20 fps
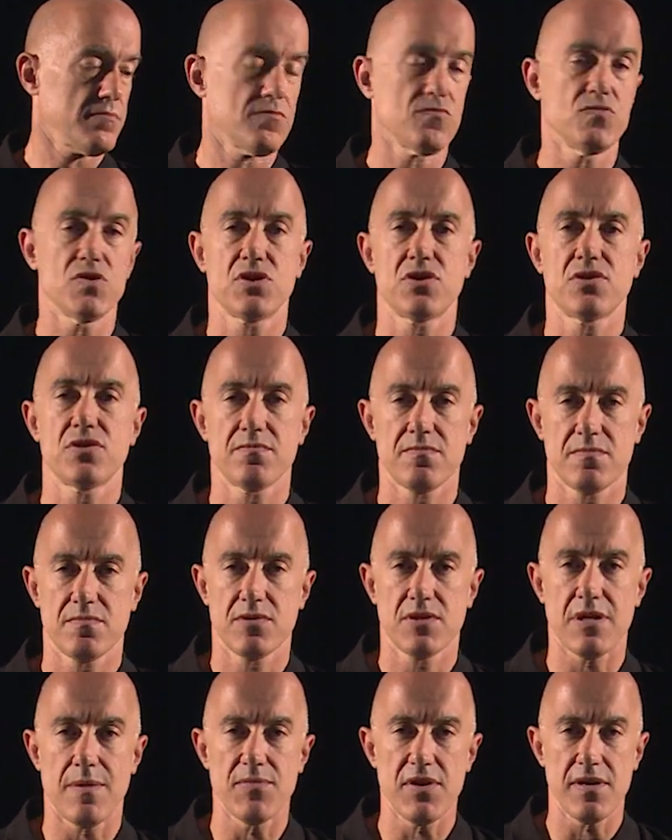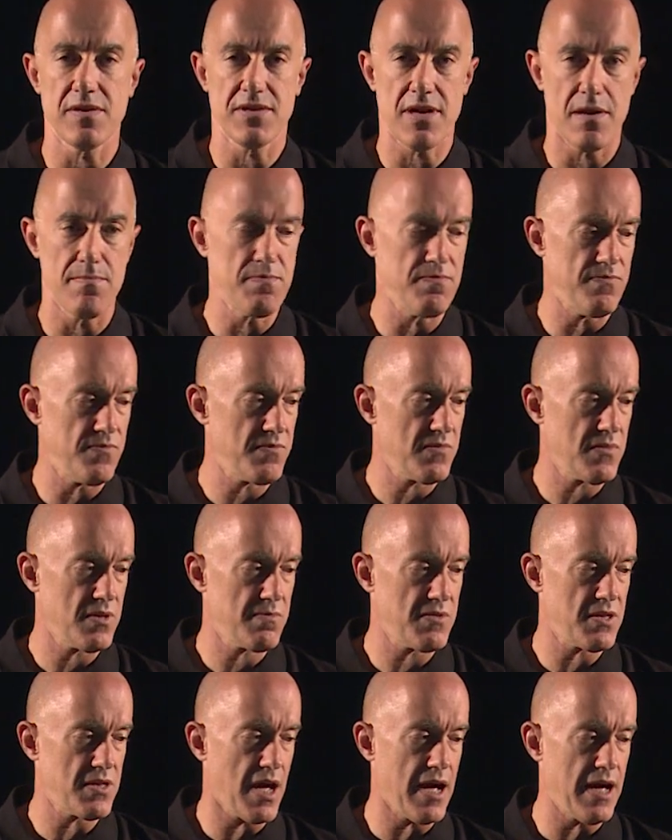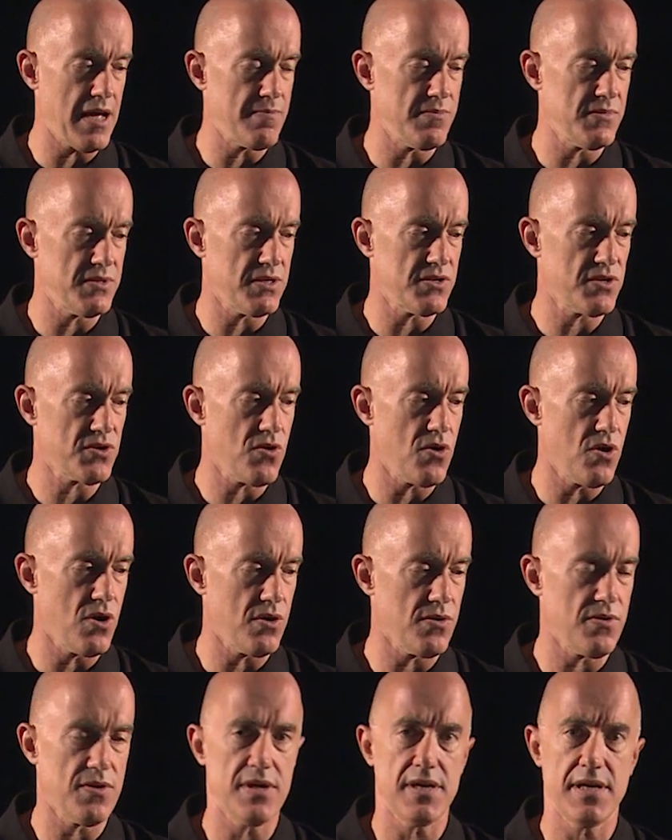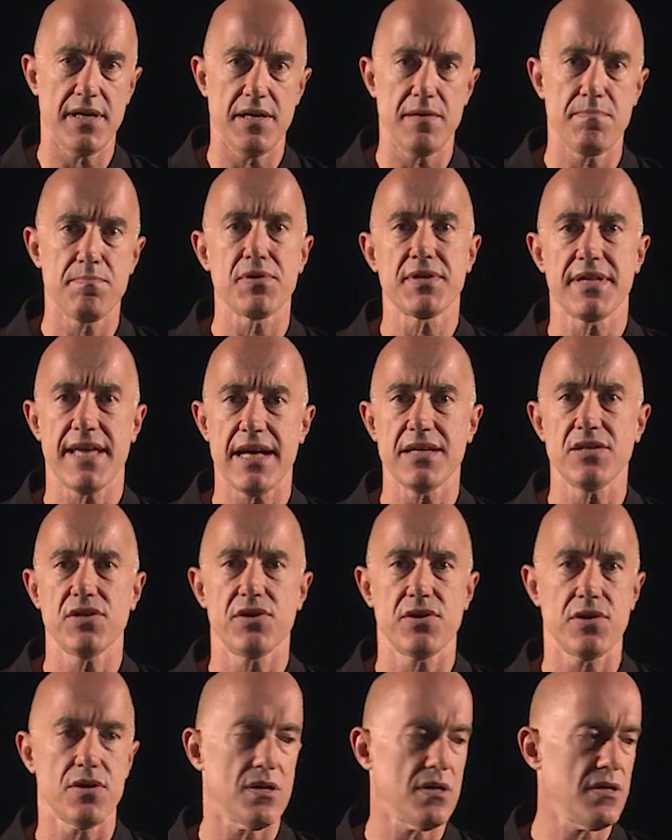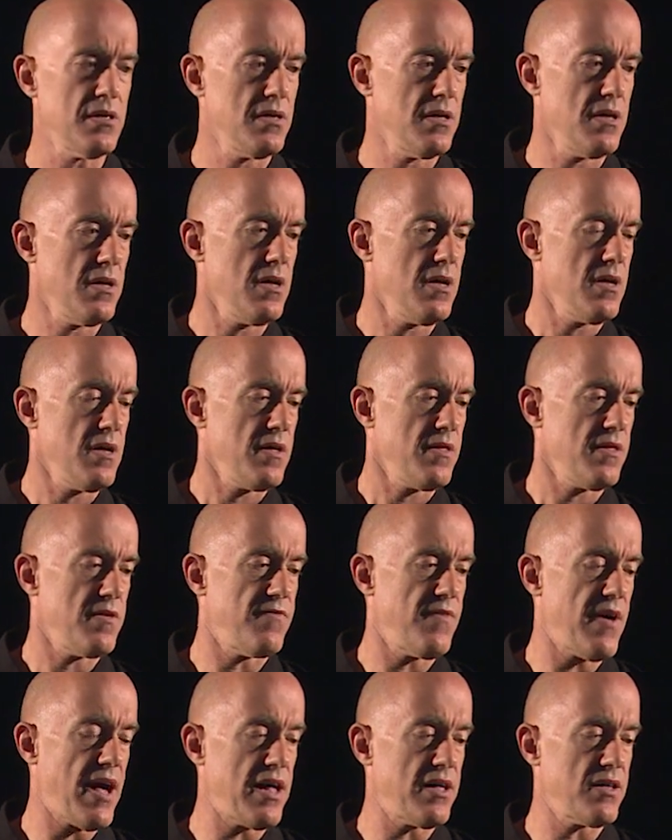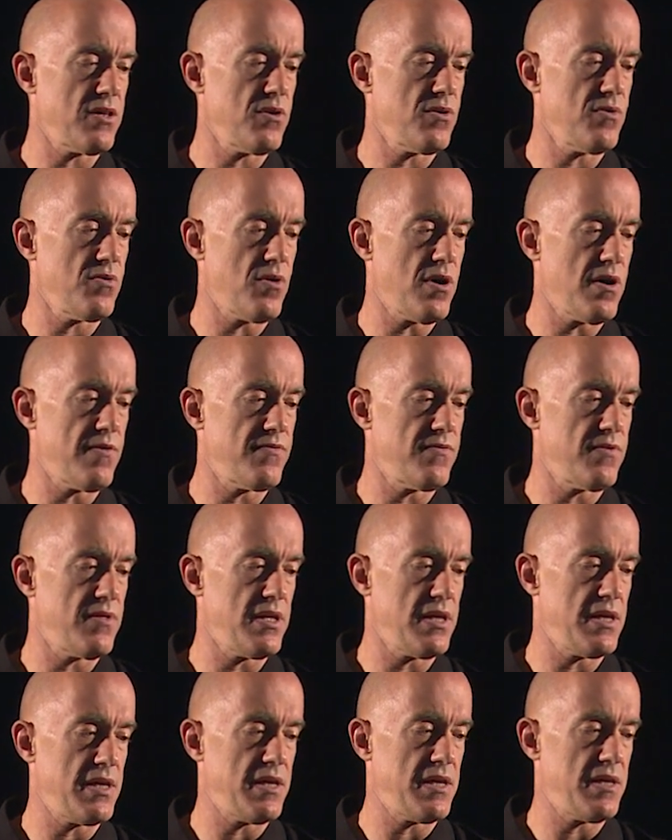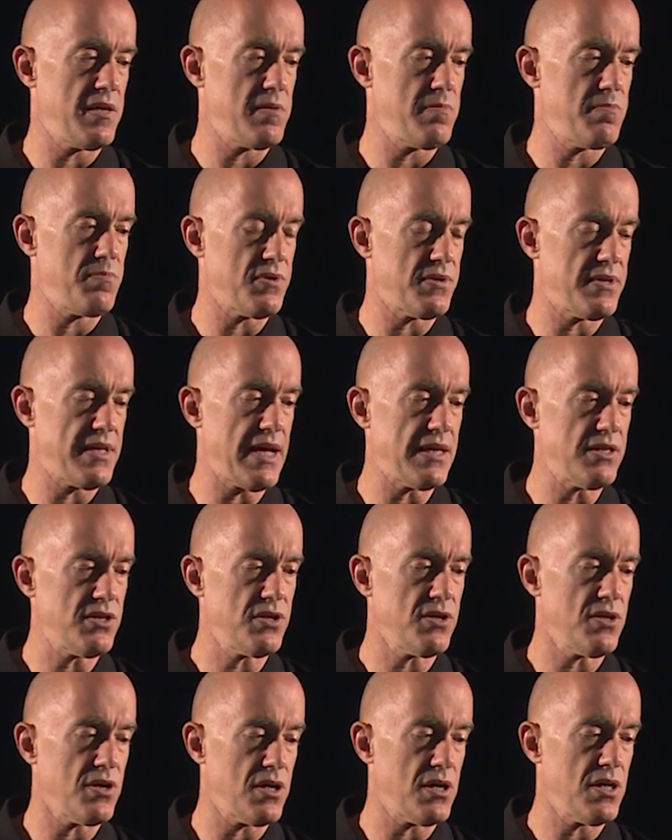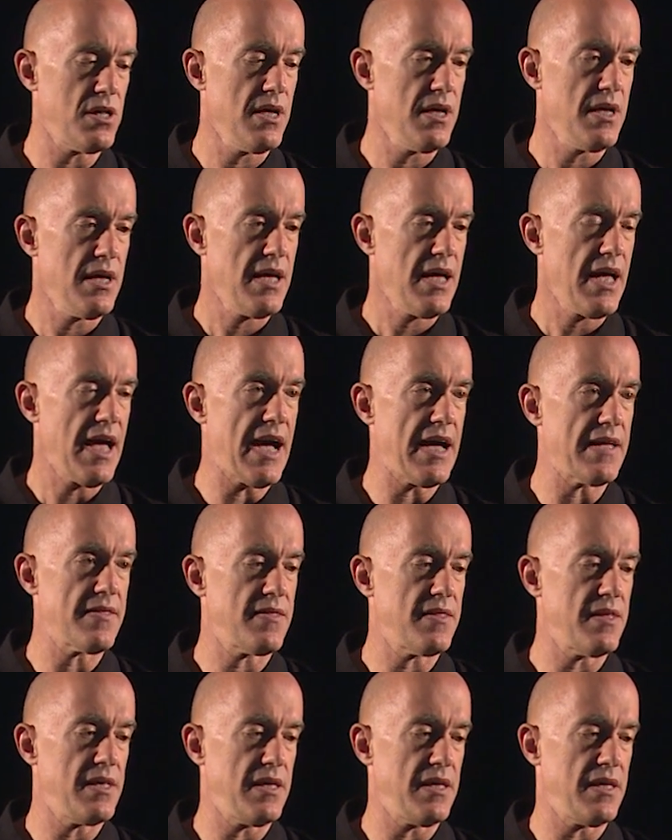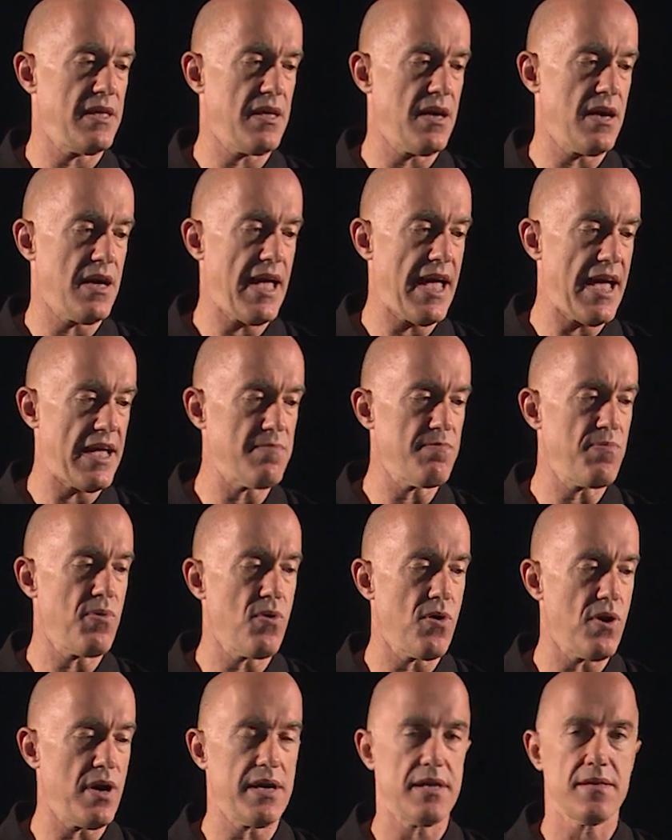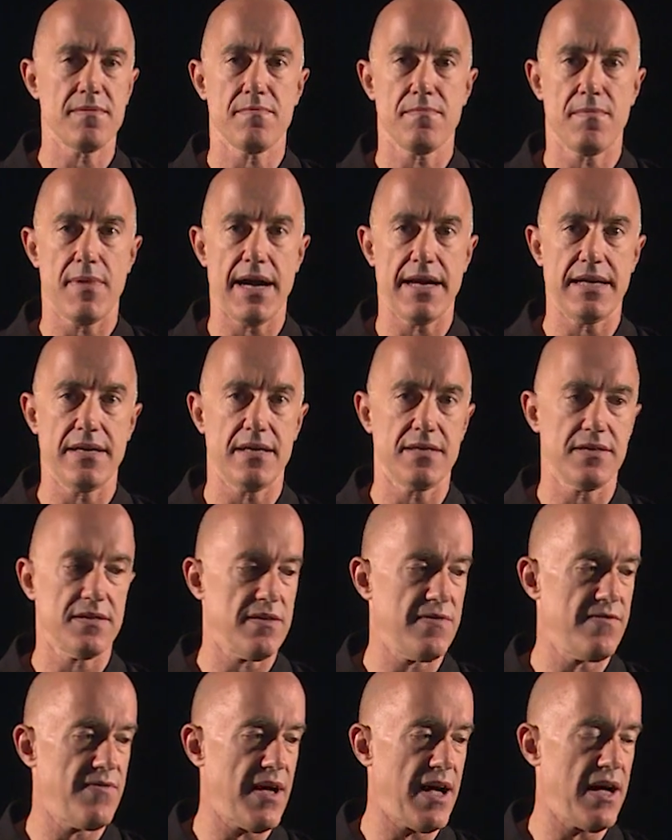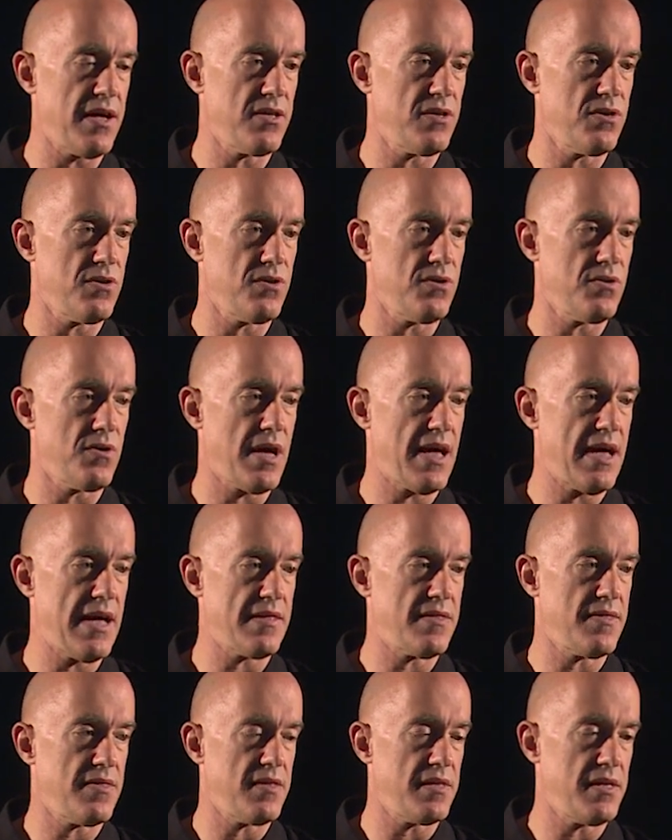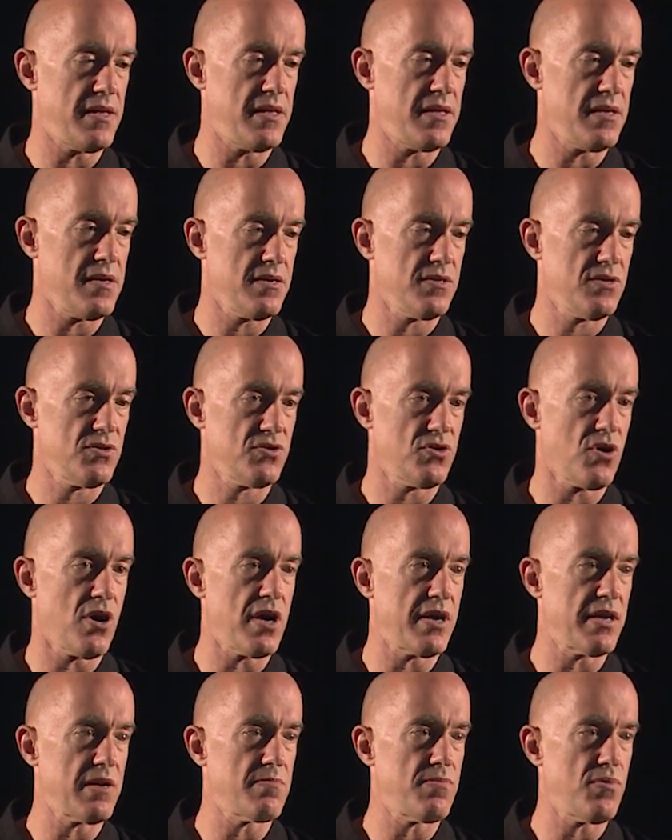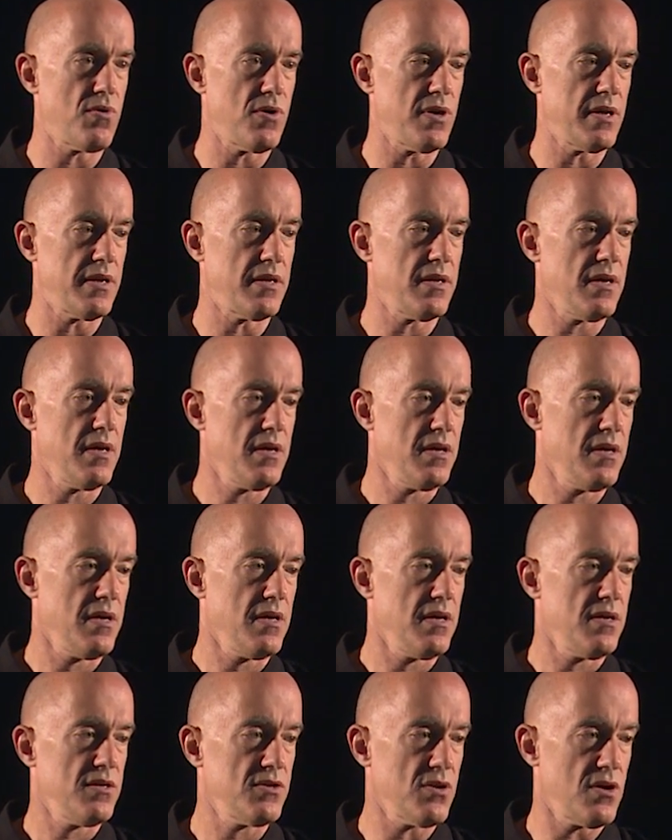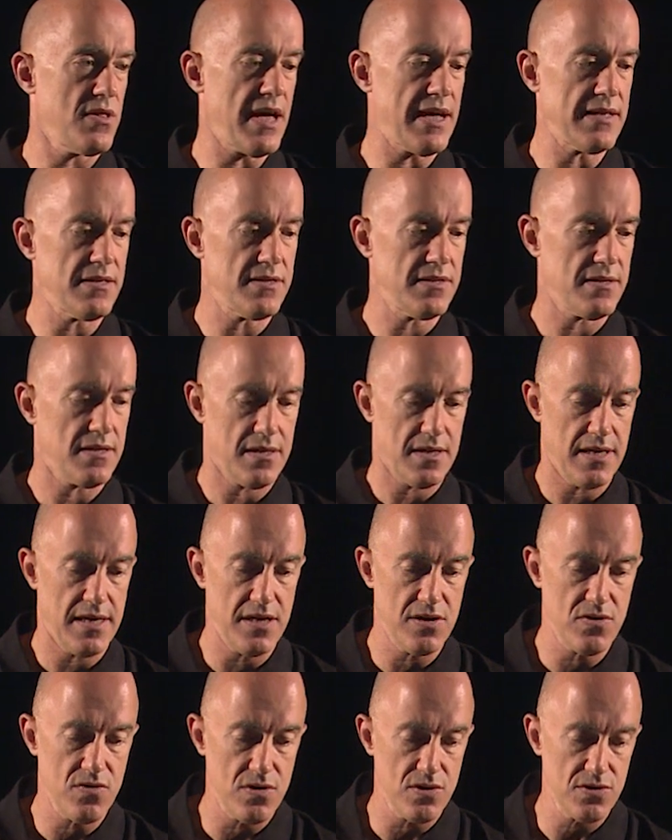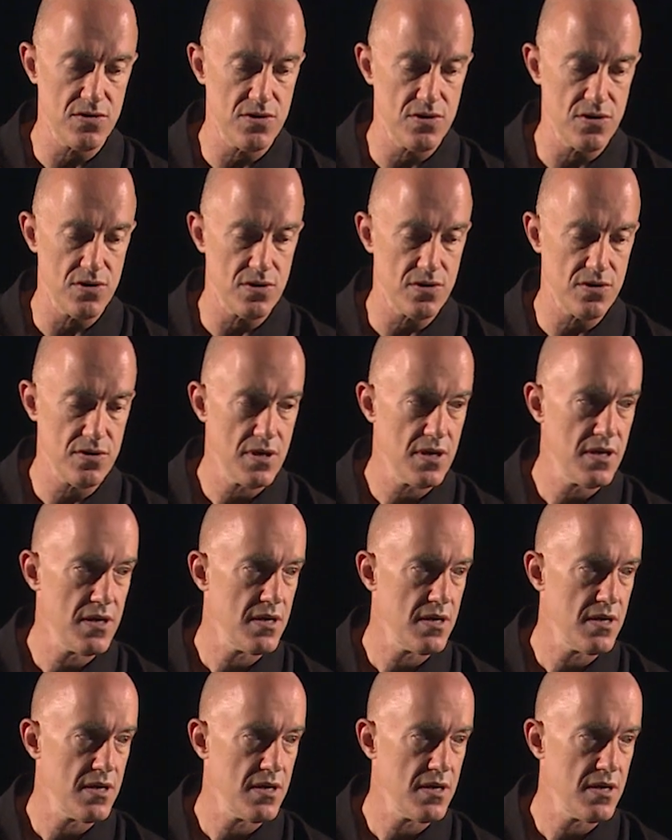which sometimes it's called the potential, the value of the potential at the endpoint minus the value at the starting point. So that's equal to